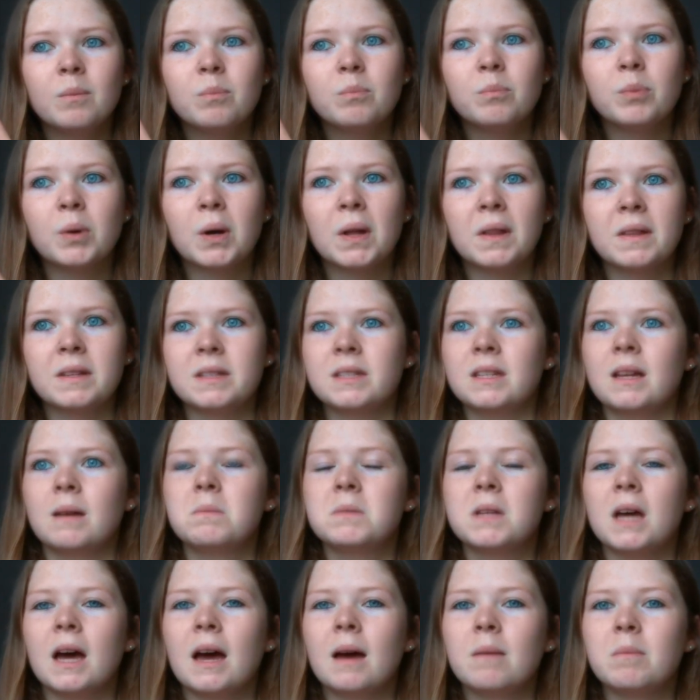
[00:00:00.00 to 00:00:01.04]
but at the
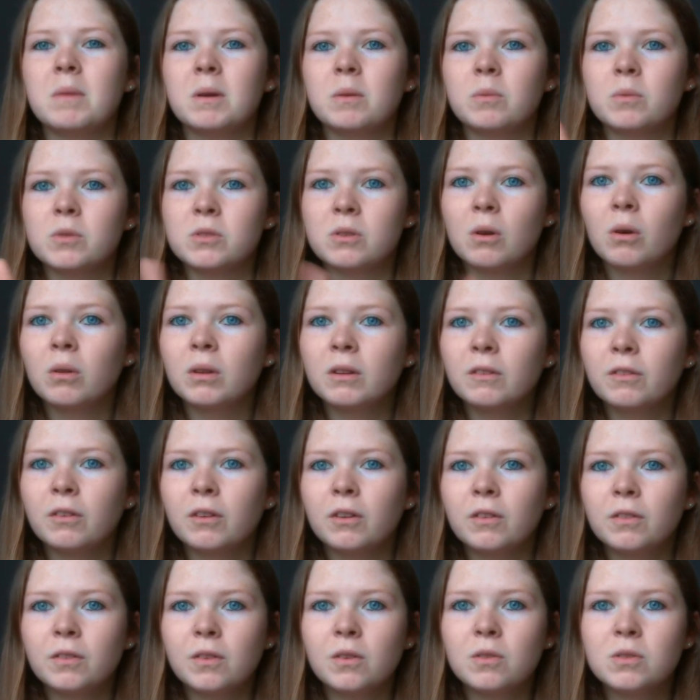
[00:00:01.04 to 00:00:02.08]
same time it was only
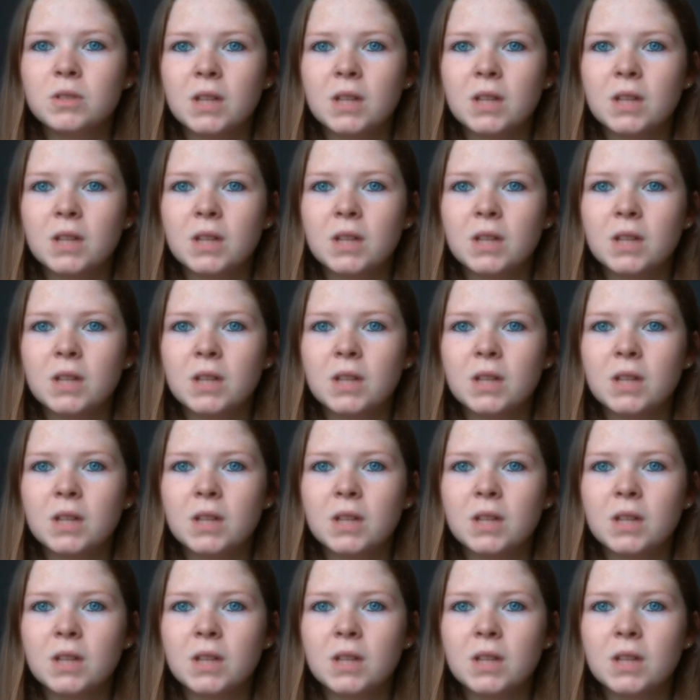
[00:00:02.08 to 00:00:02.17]
for a few